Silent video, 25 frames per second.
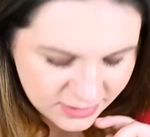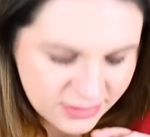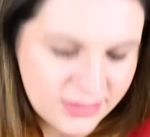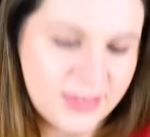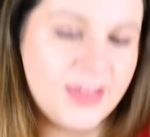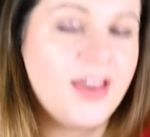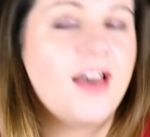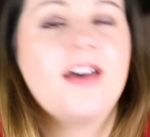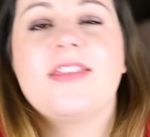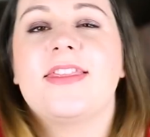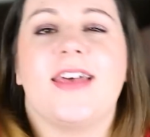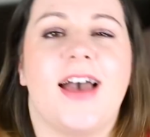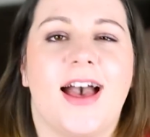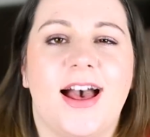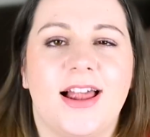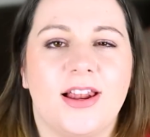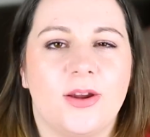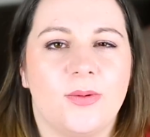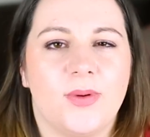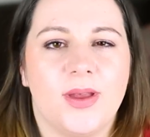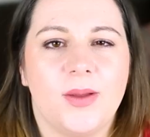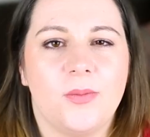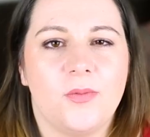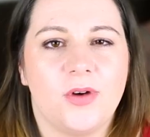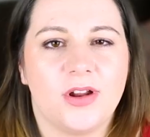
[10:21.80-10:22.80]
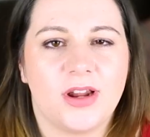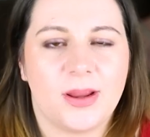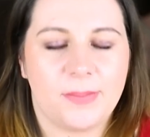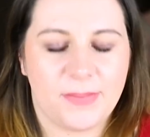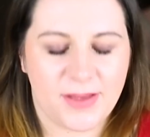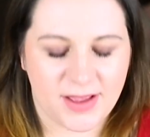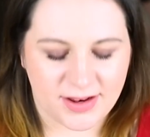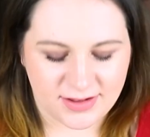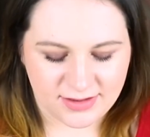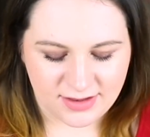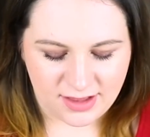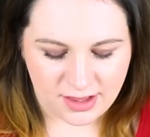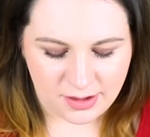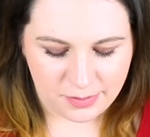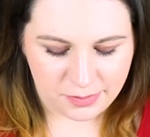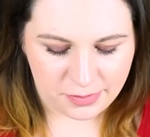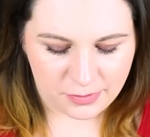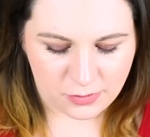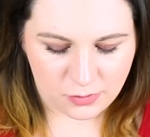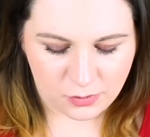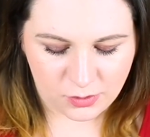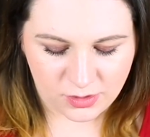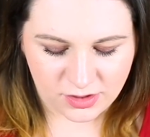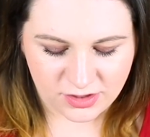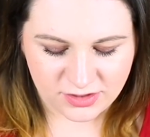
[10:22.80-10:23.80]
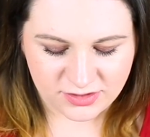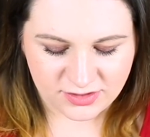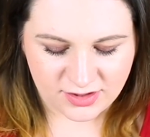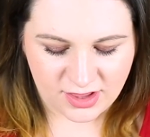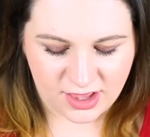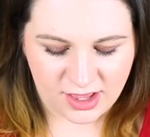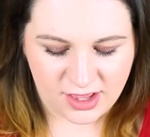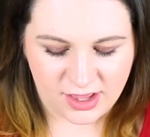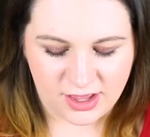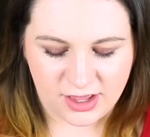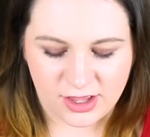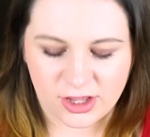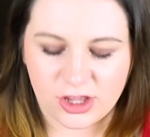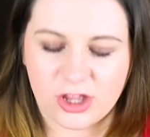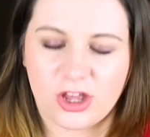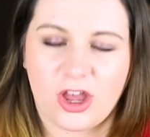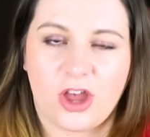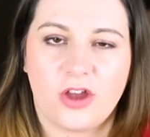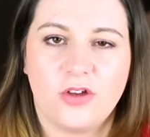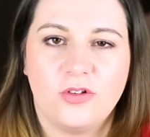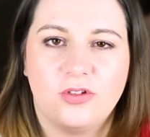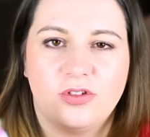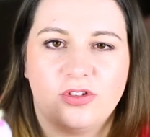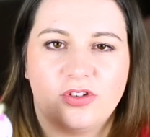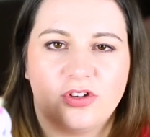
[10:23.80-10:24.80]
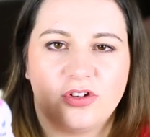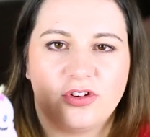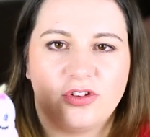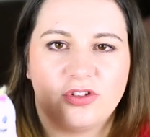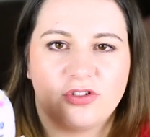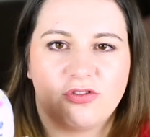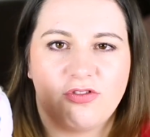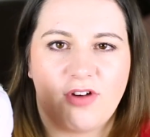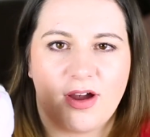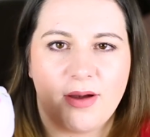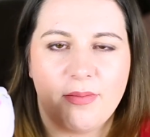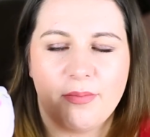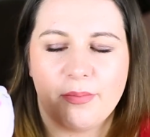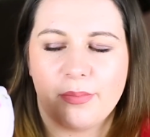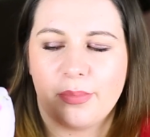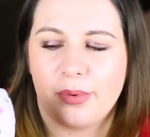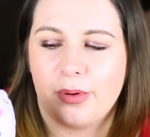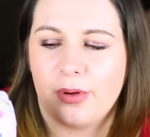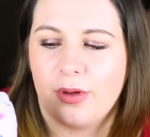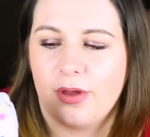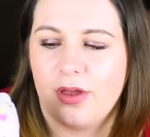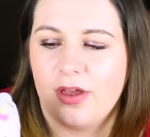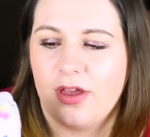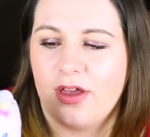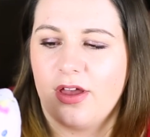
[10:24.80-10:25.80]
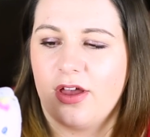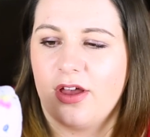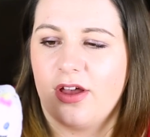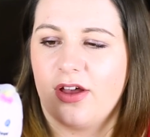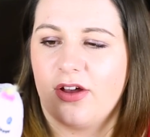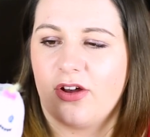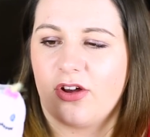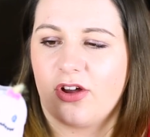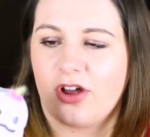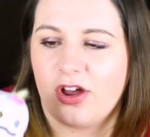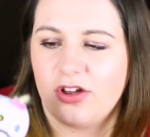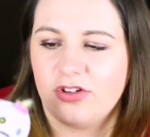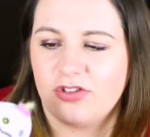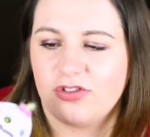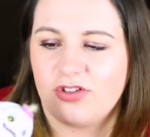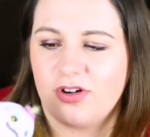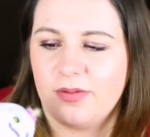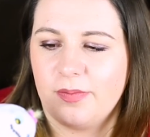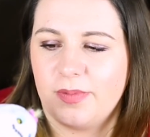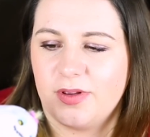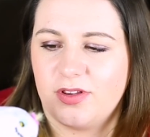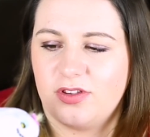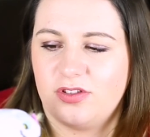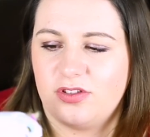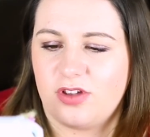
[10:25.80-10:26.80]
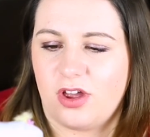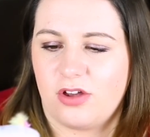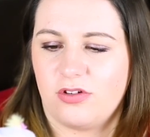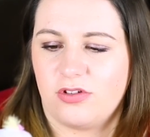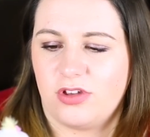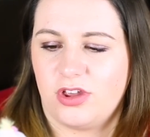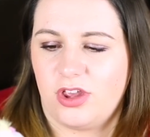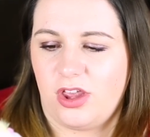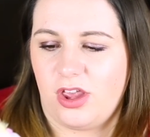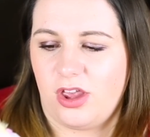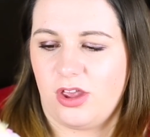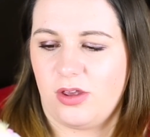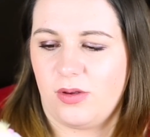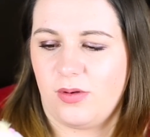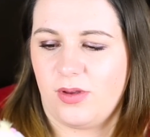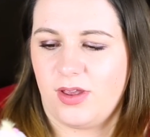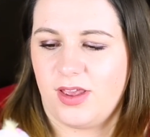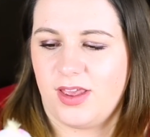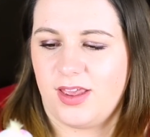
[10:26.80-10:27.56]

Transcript: The other Halloween one I picked up was uh, Ghost Scrump. Ghost scrump is so cute.